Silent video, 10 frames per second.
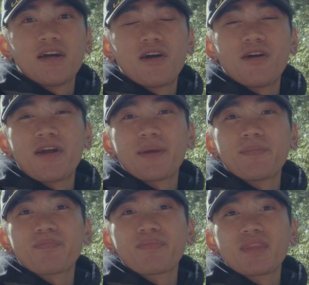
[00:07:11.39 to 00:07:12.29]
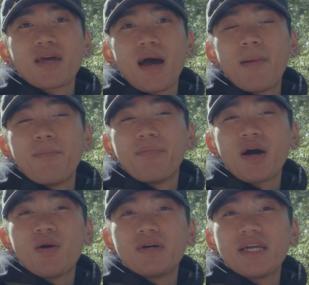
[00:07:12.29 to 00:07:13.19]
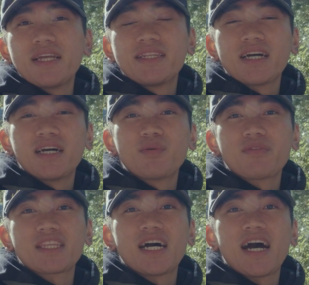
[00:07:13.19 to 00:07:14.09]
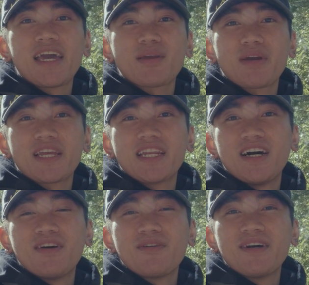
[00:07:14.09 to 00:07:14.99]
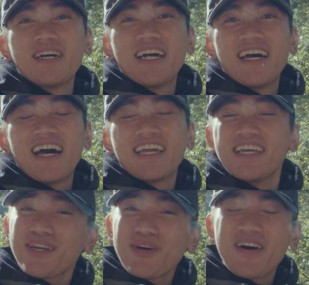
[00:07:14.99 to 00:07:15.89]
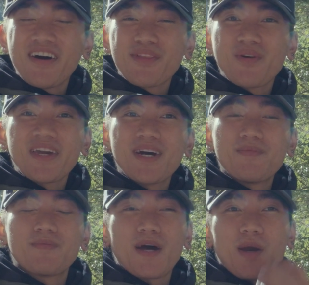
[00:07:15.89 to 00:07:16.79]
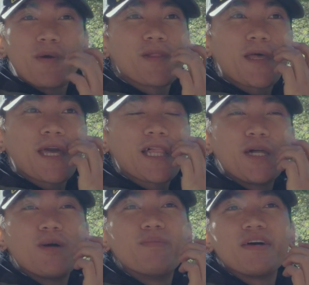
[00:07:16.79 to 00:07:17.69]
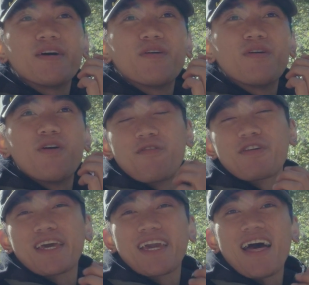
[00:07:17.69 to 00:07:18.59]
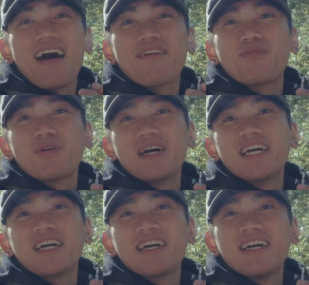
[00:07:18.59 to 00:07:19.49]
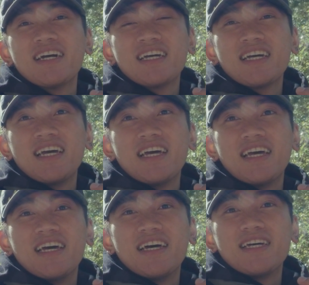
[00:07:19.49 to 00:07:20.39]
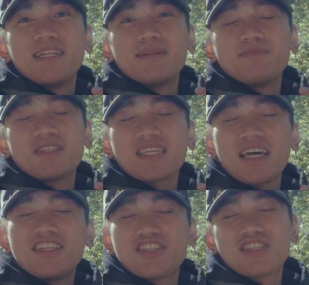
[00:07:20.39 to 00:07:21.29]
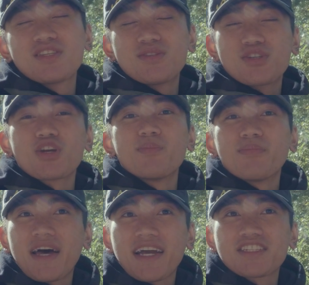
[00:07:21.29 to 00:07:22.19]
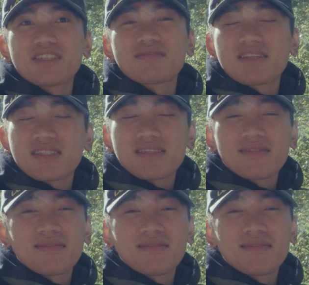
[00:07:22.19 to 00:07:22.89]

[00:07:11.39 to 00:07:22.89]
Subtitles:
All right, I'm about done with the hike right now. I didn't go all the way up. I went like a little bit over like halfway and decided just to turn back just because